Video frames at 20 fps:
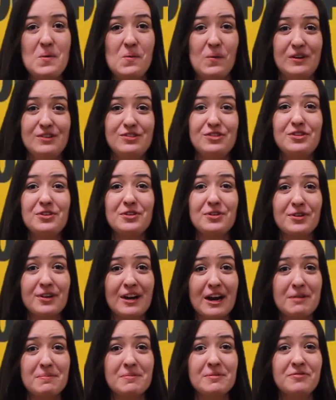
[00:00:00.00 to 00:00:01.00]
once you know your
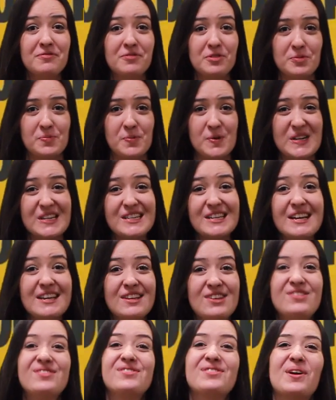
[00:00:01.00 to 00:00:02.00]
carbon footprint,
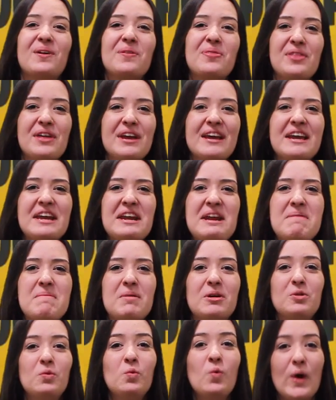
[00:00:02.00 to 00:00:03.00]
you start thinking
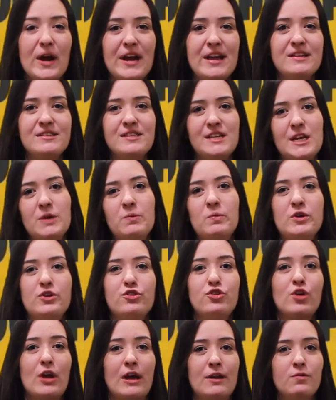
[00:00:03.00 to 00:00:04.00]
about ways in
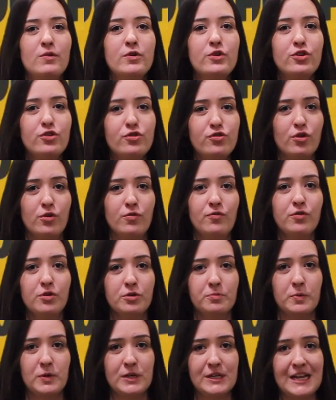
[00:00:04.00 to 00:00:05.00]
which you can reduce your
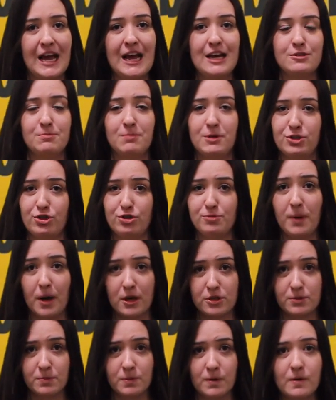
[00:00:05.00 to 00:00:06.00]
footprint as much as
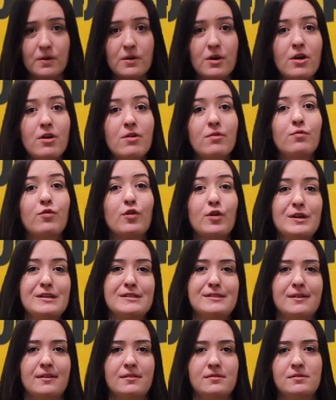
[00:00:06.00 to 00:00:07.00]
possible. For
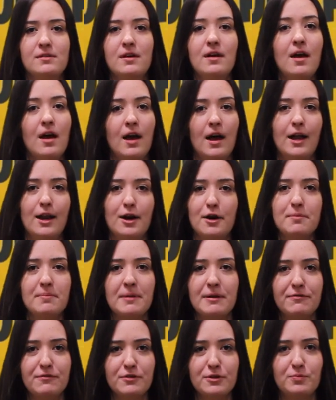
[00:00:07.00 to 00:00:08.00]
instance, a lot of
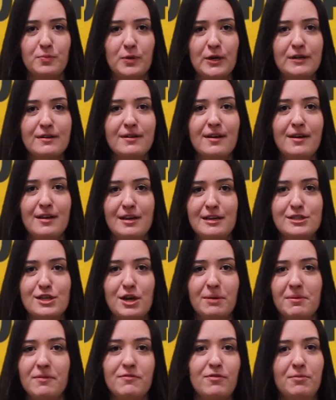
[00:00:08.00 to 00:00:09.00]
my footprint is
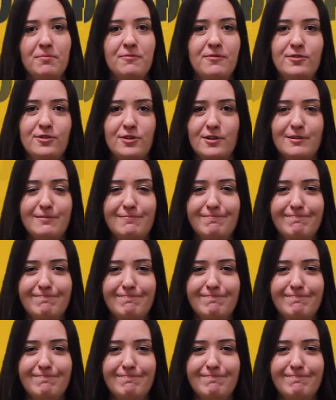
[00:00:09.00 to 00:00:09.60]
coming from food.